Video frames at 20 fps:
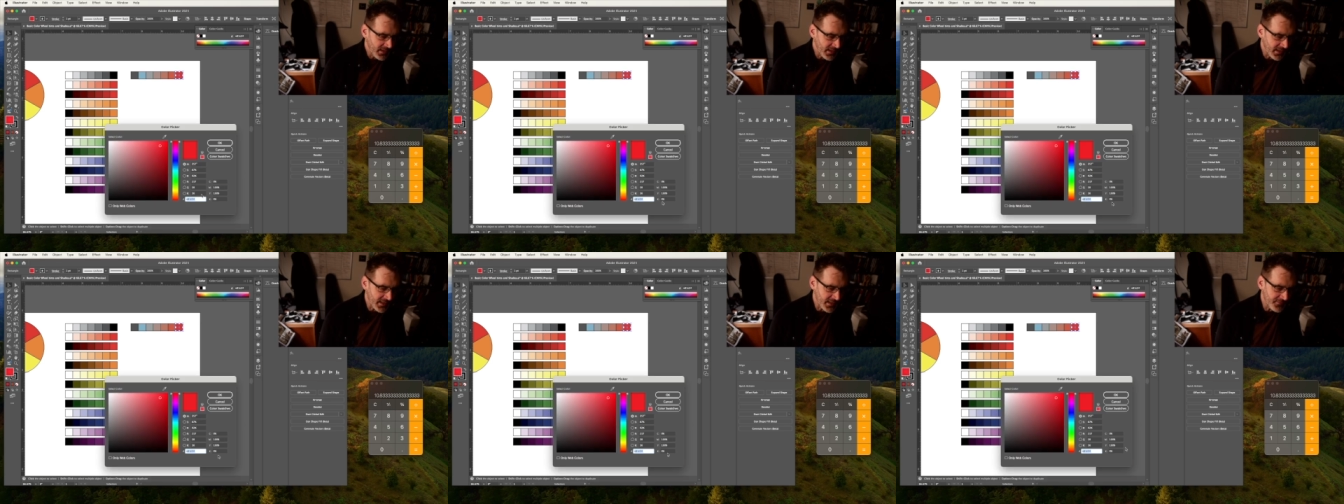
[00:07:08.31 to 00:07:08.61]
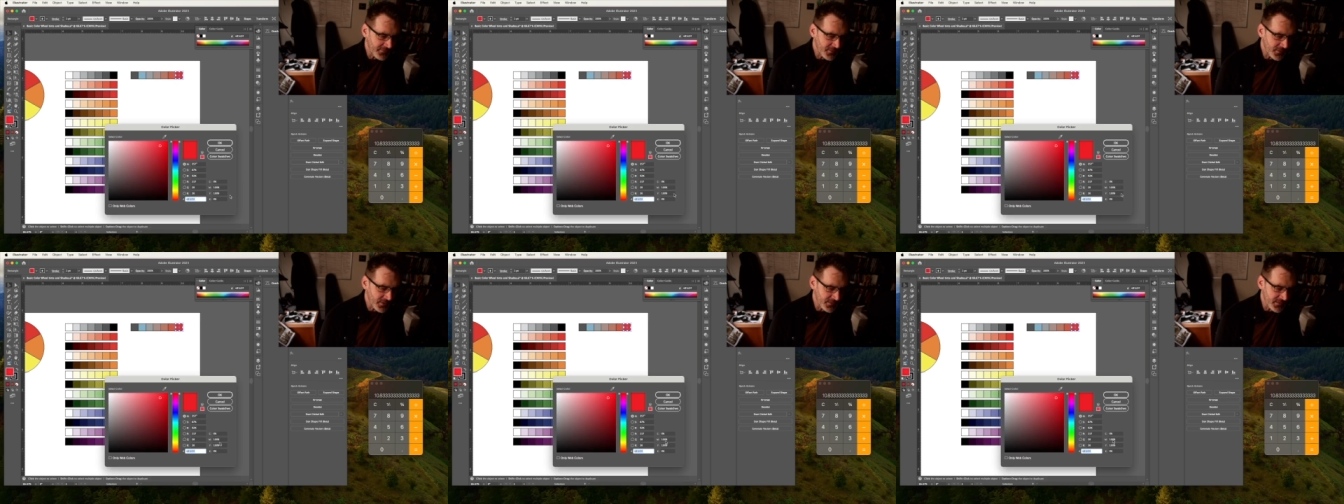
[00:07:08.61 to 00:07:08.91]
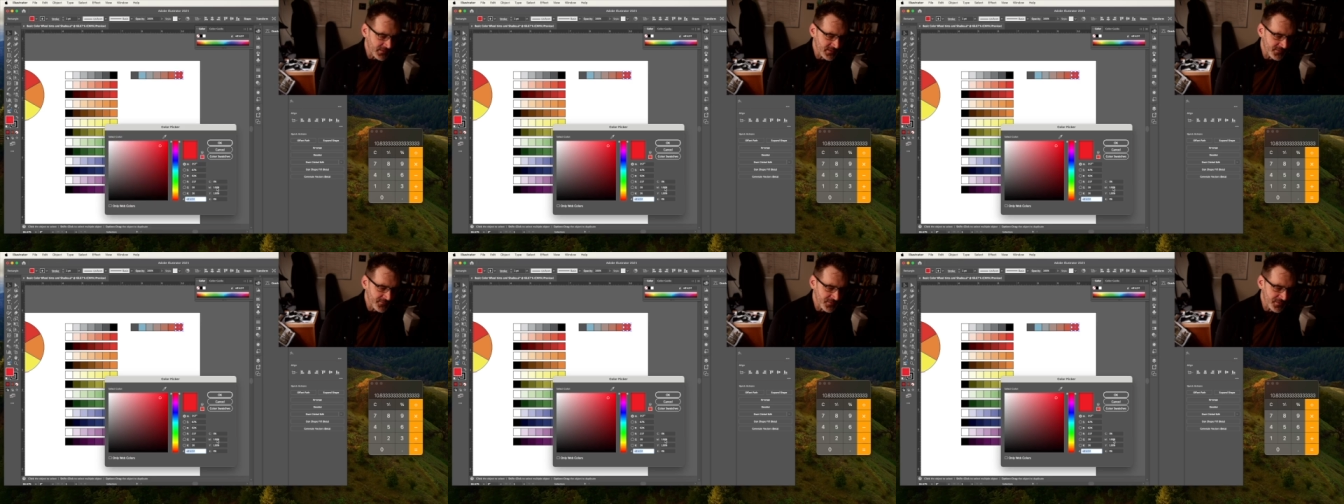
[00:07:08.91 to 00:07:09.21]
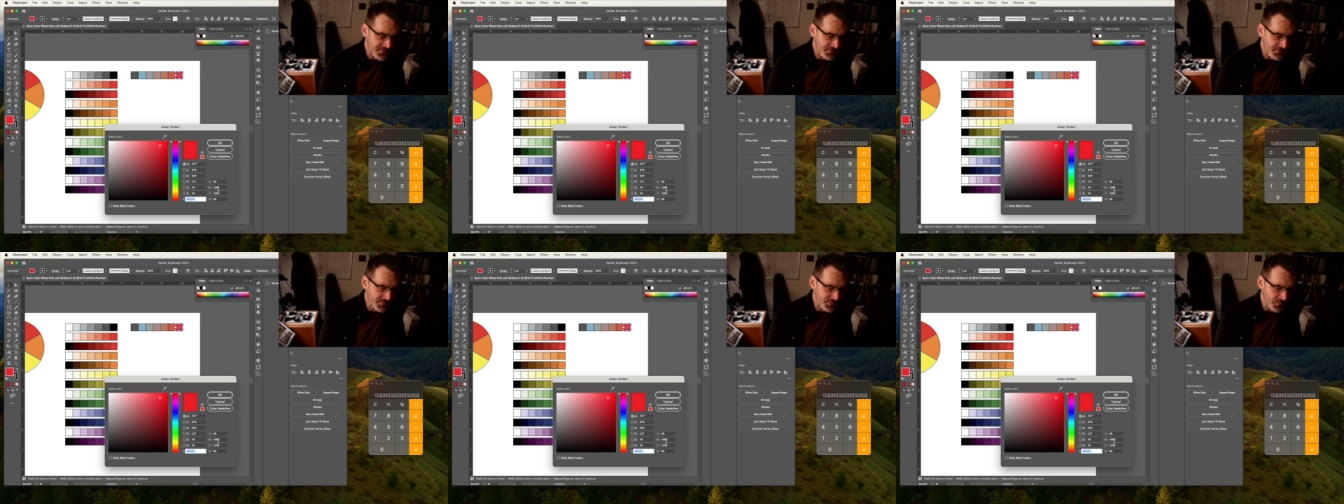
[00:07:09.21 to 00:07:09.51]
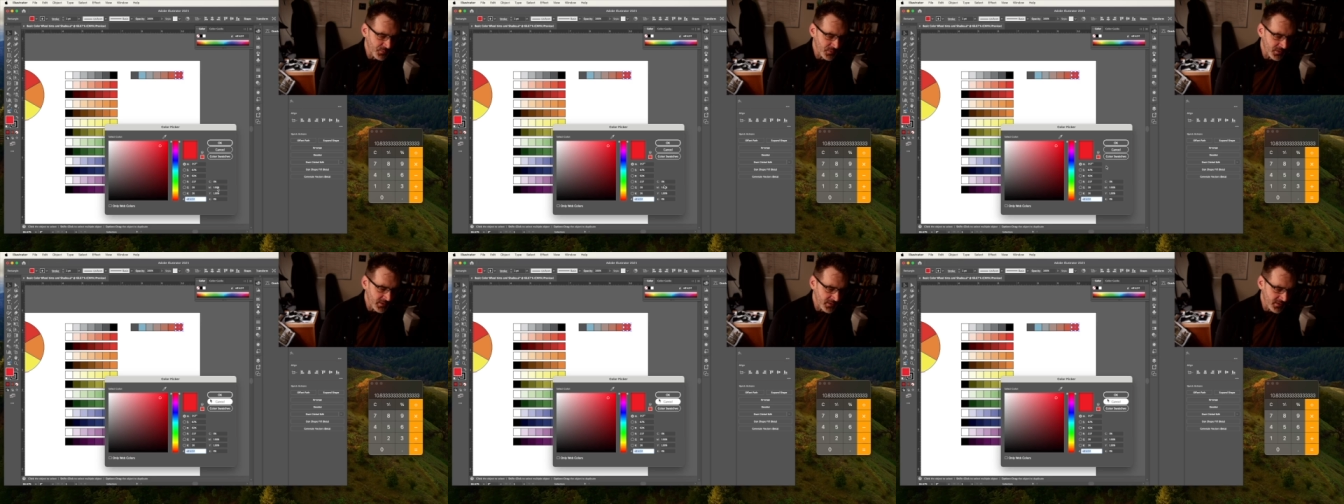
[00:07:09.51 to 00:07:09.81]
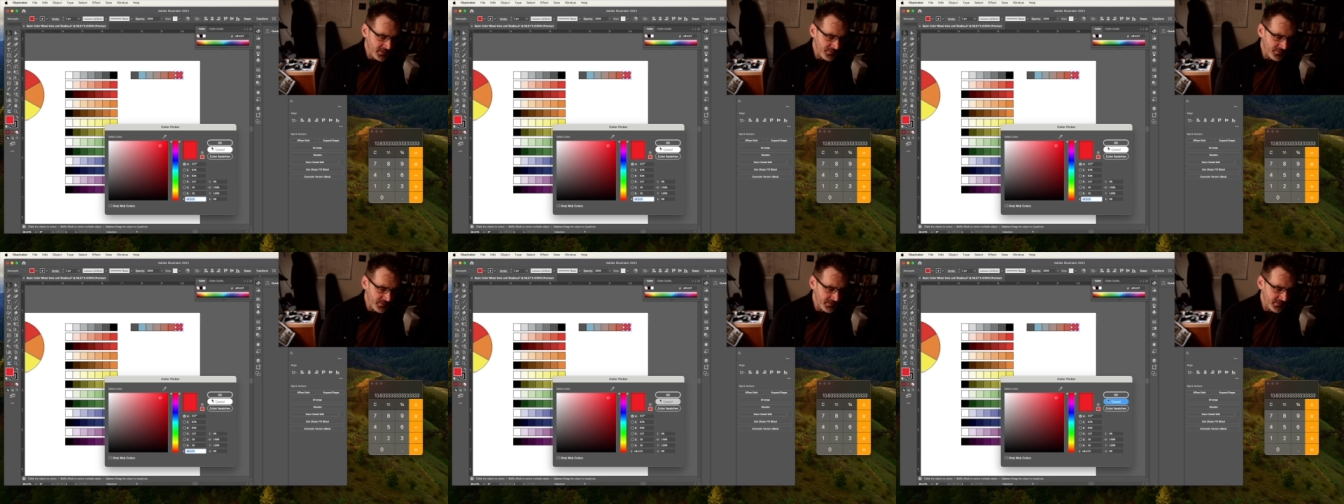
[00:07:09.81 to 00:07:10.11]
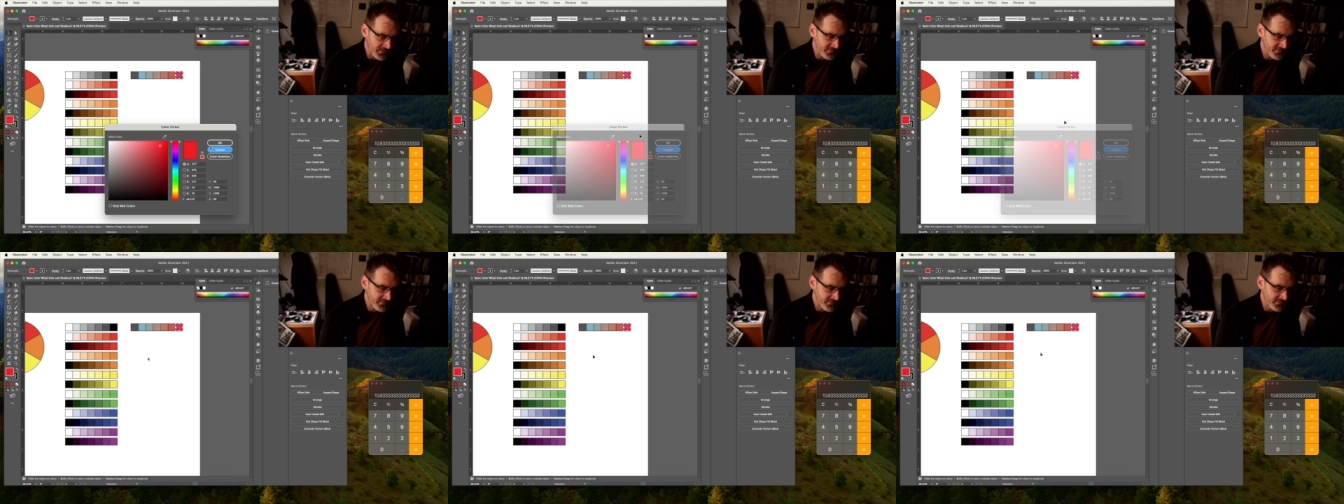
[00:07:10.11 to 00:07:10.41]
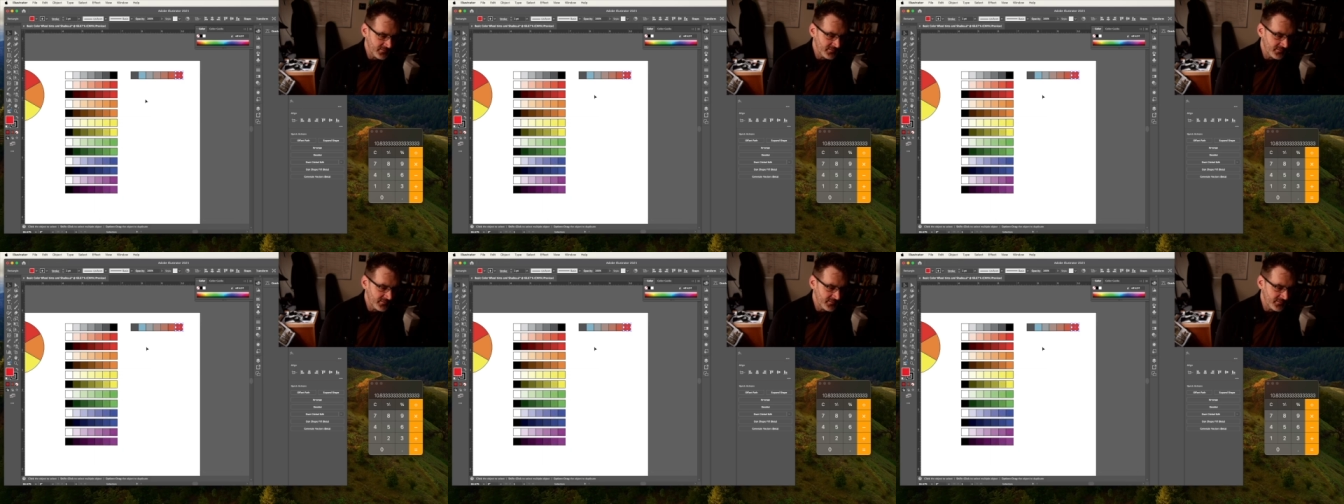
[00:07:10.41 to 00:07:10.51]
I got to figure out the difference between 100